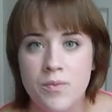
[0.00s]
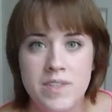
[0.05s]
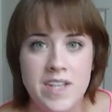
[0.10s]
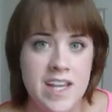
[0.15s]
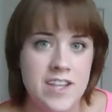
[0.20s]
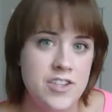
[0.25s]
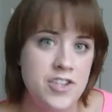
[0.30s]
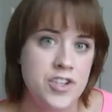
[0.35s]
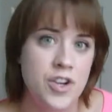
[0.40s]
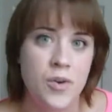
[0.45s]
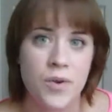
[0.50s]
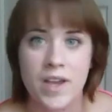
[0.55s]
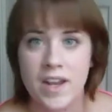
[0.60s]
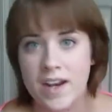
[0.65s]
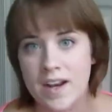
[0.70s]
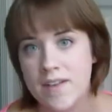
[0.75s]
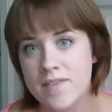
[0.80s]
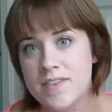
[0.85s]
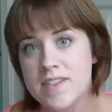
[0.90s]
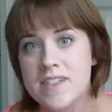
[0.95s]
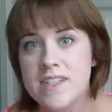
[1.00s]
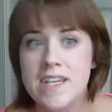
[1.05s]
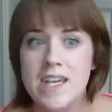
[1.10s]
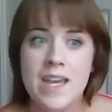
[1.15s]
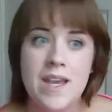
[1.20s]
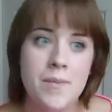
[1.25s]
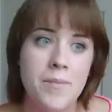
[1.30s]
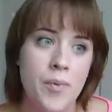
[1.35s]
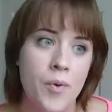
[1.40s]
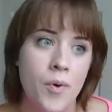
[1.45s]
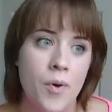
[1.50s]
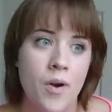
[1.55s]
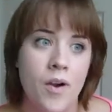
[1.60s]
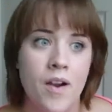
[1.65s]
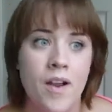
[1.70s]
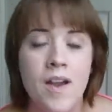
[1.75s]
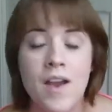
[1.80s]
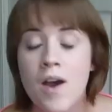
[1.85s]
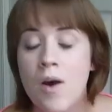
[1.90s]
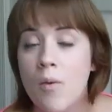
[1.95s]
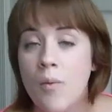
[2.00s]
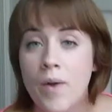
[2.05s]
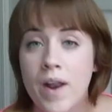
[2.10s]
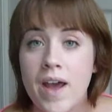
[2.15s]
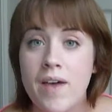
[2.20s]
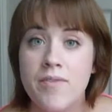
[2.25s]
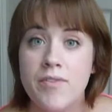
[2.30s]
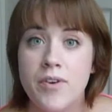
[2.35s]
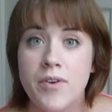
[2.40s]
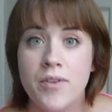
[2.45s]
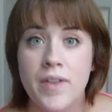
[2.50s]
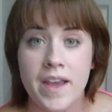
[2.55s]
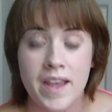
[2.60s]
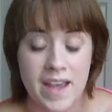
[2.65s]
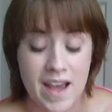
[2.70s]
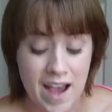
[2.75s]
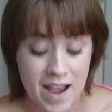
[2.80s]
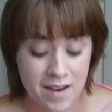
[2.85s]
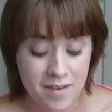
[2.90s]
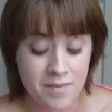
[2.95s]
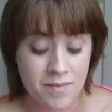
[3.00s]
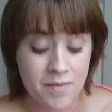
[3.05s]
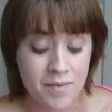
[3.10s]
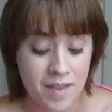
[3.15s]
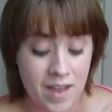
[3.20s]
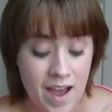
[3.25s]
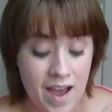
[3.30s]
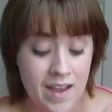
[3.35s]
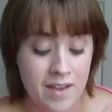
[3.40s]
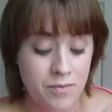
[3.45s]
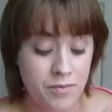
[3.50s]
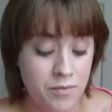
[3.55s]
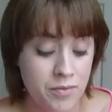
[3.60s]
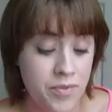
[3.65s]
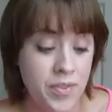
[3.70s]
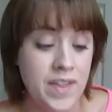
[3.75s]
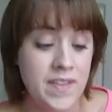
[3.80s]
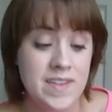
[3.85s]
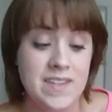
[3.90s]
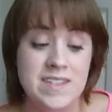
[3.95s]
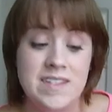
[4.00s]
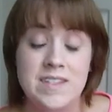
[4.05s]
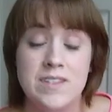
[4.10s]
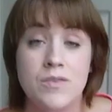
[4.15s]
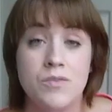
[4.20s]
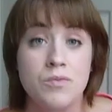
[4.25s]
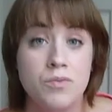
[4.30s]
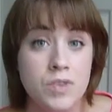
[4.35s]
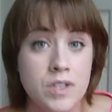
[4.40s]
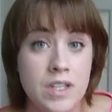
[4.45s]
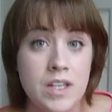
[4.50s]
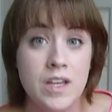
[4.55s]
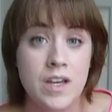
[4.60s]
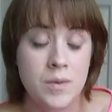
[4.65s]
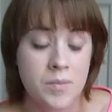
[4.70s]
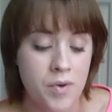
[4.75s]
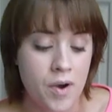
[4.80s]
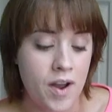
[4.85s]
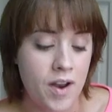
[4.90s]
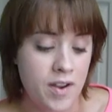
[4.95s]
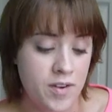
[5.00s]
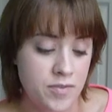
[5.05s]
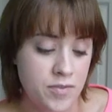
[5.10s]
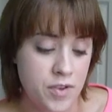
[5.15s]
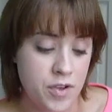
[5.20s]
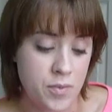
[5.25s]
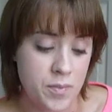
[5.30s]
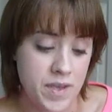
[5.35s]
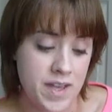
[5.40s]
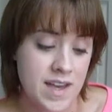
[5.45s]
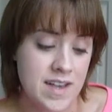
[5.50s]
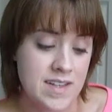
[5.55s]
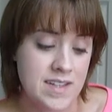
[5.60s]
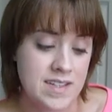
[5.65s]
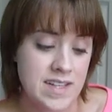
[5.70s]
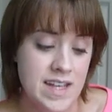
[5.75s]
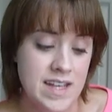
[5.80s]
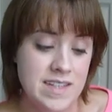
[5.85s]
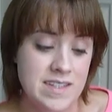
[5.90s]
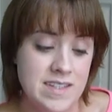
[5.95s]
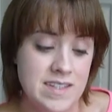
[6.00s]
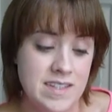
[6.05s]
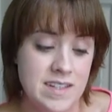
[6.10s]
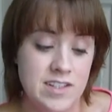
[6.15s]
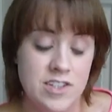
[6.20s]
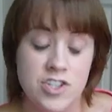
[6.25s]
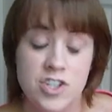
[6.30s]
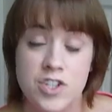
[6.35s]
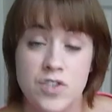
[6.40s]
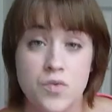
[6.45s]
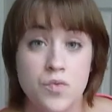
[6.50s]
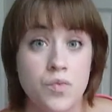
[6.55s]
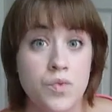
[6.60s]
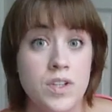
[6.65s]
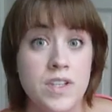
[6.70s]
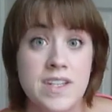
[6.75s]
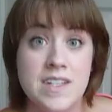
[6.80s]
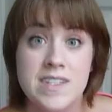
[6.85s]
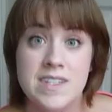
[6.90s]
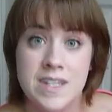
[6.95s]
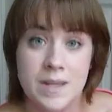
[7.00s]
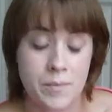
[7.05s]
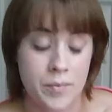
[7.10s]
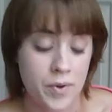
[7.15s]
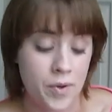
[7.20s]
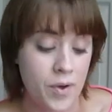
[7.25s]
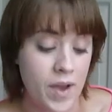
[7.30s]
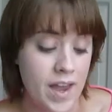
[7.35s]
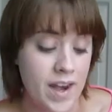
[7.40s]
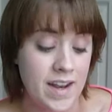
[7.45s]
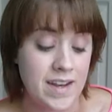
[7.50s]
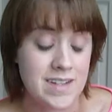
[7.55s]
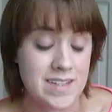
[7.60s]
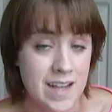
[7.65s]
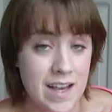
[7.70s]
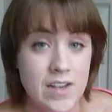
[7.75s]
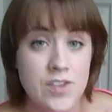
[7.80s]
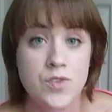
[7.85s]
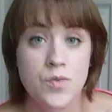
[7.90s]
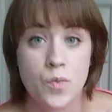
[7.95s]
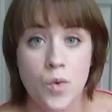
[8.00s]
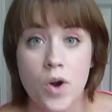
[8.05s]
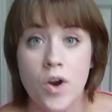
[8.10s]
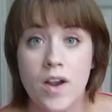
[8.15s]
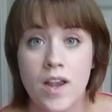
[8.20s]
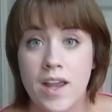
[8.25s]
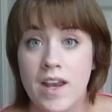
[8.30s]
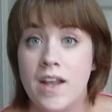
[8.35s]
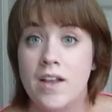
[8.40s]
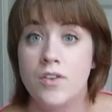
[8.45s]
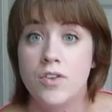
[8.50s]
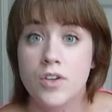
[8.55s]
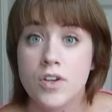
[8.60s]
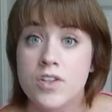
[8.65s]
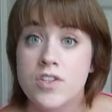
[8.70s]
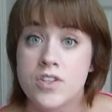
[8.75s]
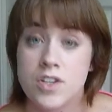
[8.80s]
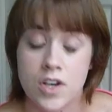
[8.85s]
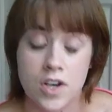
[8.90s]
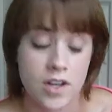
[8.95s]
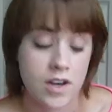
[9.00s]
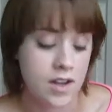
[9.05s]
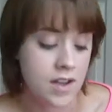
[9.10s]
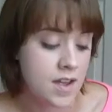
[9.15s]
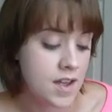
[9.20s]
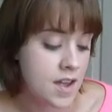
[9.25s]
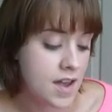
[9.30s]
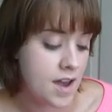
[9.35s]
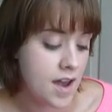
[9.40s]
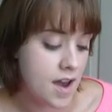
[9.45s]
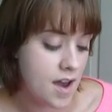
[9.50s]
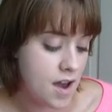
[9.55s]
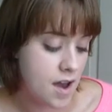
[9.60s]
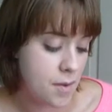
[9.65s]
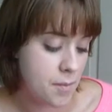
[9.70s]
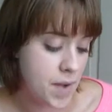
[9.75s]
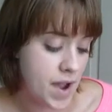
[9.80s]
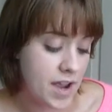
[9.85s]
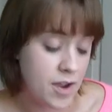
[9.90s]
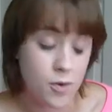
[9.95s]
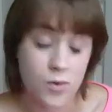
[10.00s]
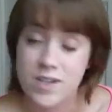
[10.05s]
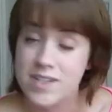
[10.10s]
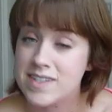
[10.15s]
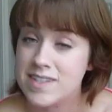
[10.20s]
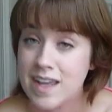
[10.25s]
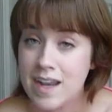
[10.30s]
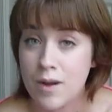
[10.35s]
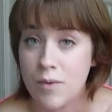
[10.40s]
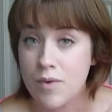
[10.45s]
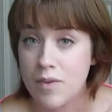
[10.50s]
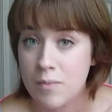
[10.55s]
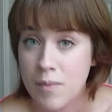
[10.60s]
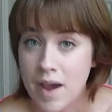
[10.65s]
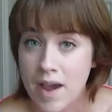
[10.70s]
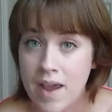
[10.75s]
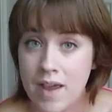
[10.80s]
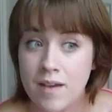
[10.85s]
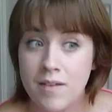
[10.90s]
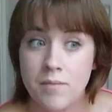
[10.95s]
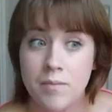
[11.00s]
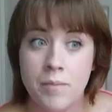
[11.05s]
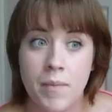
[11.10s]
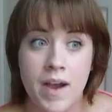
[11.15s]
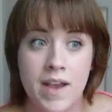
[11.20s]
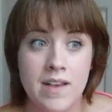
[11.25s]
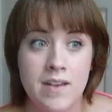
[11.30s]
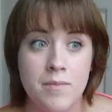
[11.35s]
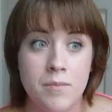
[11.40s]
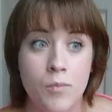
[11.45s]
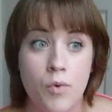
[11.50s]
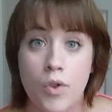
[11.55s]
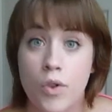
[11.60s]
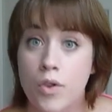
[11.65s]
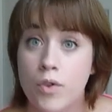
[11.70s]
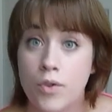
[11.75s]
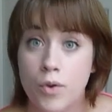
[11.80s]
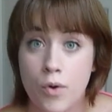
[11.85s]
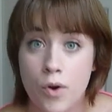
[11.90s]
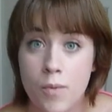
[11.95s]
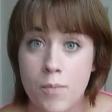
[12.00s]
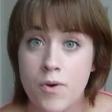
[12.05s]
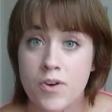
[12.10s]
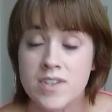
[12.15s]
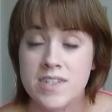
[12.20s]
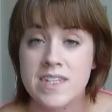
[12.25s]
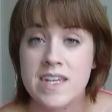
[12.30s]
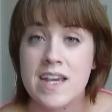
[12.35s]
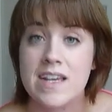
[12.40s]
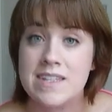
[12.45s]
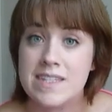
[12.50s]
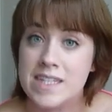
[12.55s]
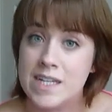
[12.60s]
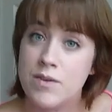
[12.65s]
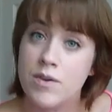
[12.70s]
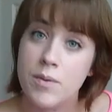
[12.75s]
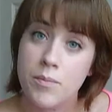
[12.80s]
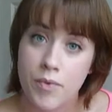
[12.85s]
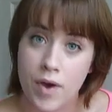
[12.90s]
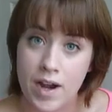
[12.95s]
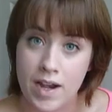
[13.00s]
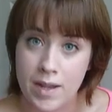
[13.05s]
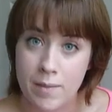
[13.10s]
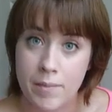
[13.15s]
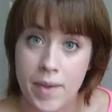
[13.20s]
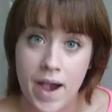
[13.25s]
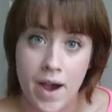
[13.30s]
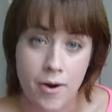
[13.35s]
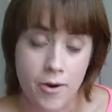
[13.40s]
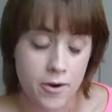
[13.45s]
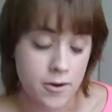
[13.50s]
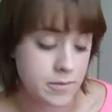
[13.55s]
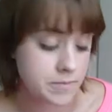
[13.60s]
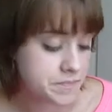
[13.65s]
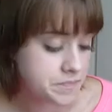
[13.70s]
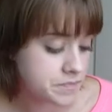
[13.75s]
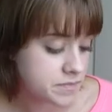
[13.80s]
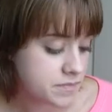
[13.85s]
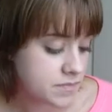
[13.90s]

days you don't get enough sleep or whatever, like I think this is a really good product for you because it's just really simple and it does work and it looks good. I always set it with my Laura Mercier Secret Brightening Powder.